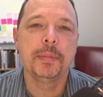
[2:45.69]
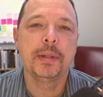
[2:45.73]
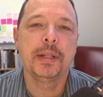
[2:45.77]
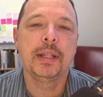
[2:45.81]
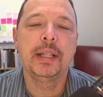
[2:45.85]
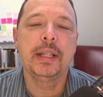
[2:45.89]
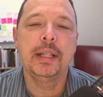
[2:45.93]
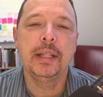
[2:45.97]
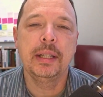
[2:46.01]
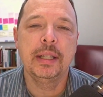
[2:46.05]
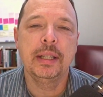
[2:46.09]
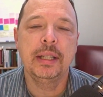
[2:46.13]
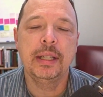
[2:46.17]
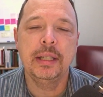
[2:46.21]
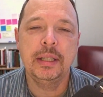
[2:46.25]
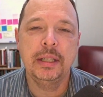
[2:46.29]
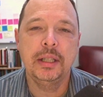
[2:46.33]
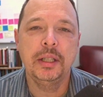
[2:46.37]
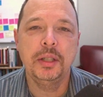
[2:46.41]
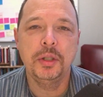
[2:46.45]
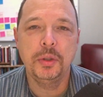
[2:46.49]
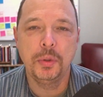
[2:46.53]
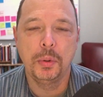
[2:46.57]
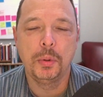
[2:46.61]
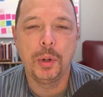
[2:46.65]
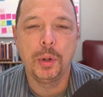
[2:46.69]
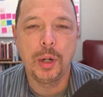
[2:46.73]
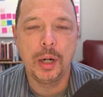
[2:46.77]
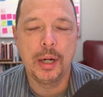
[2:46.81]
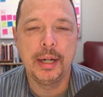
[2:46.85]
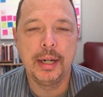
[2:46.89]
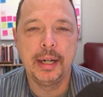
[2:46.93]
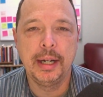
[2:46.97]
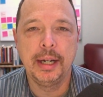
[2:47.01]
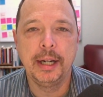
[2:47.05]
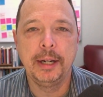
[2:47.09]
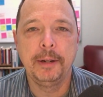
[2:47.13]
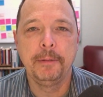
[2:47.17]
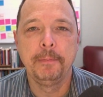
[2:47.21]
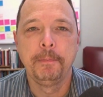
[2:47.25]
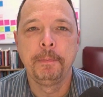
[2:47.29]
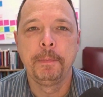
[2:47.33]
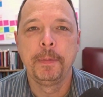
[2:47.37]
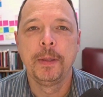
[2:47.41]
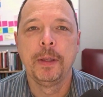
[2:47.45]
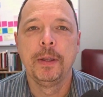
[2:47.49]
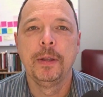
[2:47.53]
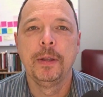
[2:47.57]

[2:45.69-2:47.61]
but th- this is why,